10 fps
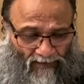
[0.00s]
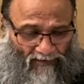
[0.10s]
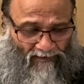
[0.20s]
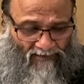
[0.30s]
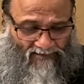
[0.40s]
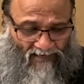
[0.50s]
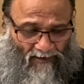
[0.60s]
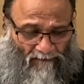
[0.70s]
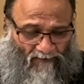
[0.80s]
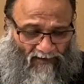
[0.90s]
In the
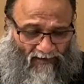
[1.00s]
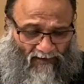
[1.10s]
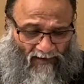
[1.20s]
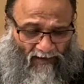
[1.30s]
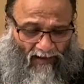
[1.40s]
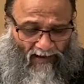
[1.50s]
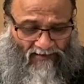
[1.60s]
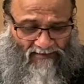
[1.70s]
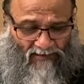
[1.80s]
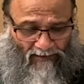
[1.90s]
same way
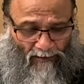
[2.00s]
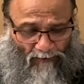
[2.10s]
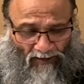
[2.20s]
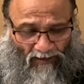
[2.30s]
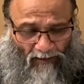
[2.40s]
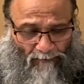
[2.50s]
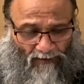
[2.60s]
as the demonical